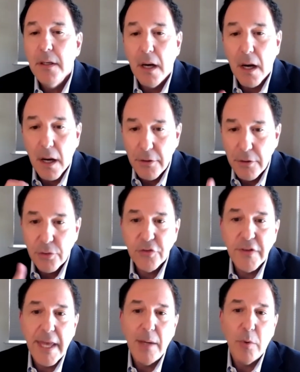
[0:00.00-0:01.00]

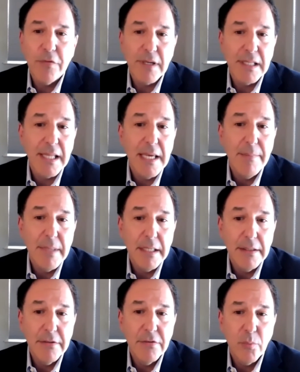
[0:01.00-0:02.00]
understand what the claim
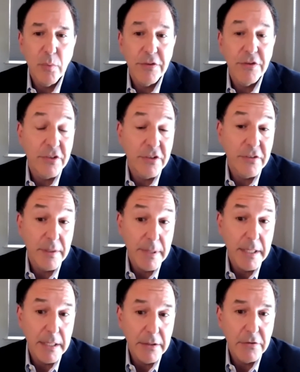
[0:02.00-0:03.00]
is, what the
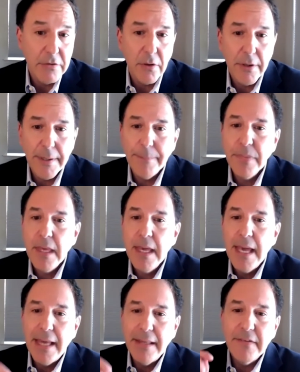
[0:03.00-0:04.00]
CCB is,
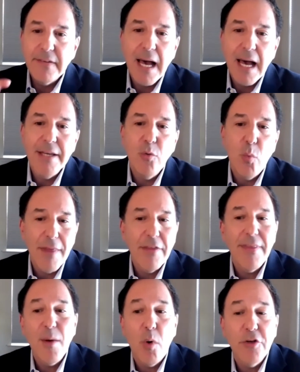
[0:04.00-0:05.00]
and decide whether
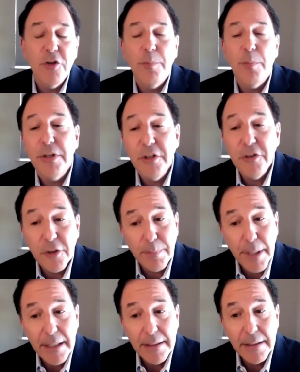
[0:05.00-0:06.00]
they want to
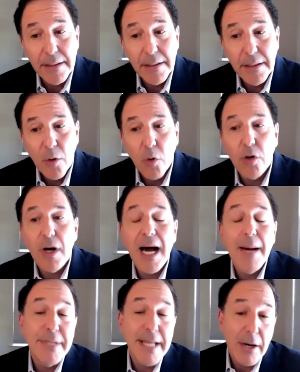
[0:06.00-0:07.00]
participate or
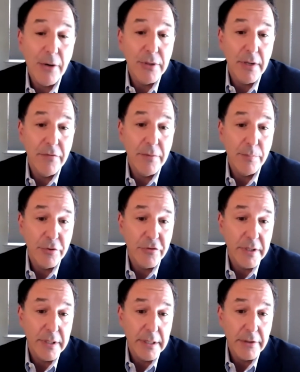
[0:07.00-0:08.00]
opt out of the
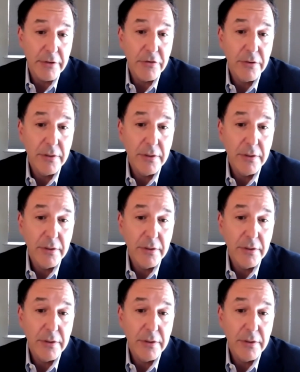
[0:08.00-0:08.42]
proceedings.